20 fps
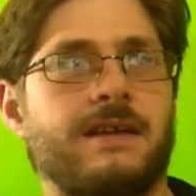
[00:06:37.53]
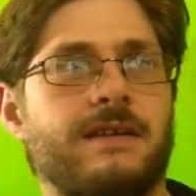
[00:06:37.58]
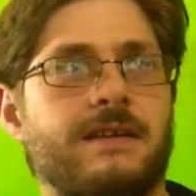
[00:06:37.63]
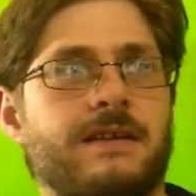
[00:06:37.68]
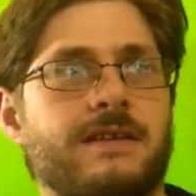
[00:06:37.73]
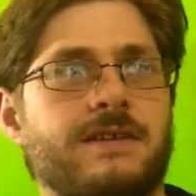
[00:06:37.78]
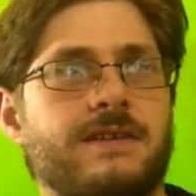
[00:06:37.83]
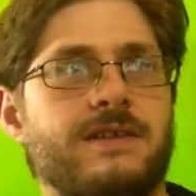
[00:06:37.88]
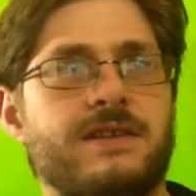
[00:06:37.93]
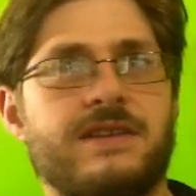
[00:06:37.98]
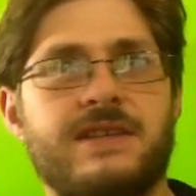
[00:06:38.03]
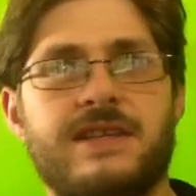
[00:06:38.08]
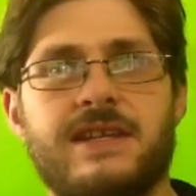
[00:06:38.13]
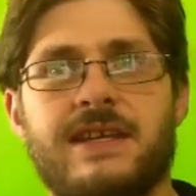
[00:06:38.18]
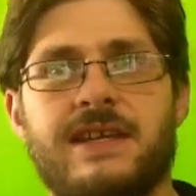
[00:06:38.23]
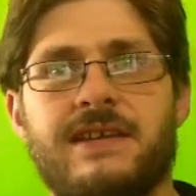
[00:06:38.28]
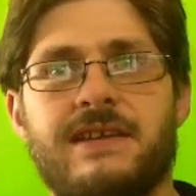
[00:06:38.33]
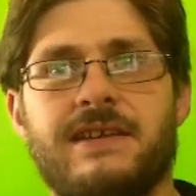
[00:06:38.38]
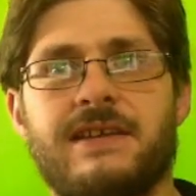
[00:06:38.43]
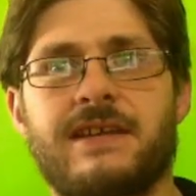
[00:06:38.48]
as you can
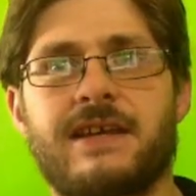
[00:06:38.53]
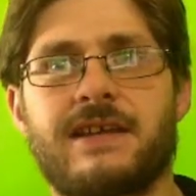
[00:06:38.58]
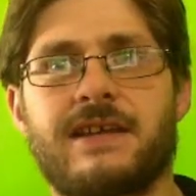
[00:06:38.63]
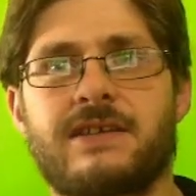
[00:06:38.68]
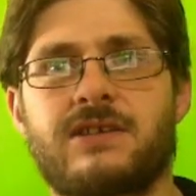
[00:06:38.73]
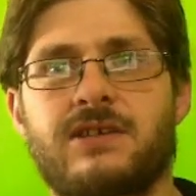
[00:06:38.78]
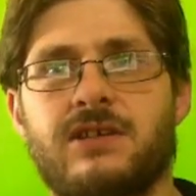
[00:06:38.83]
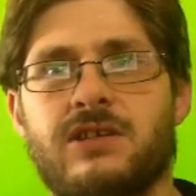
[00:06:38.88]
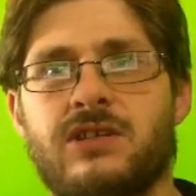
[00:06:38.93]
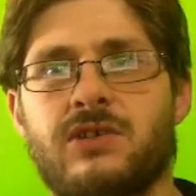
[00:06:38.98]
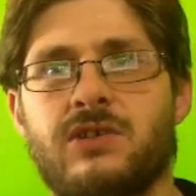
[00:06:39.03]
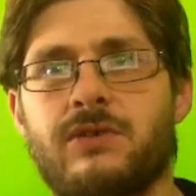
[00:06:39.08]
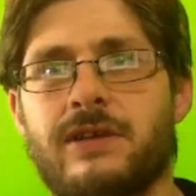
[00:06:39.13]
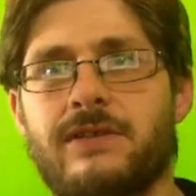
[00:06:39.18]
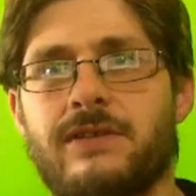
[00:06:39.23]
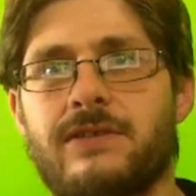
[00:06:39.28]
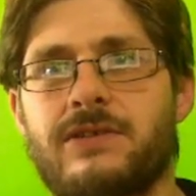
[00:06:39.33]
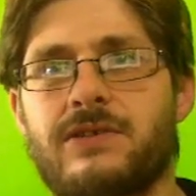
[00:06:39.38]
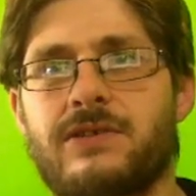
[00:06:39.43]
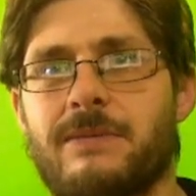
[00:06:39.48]
see, yeah, it's showing
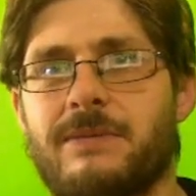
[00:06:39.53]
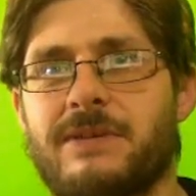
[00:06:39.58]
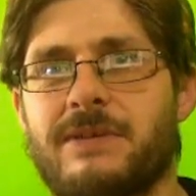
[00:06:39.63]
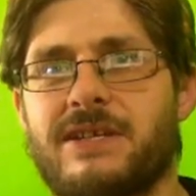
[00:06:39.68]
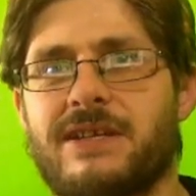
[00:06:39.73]
the two up. It's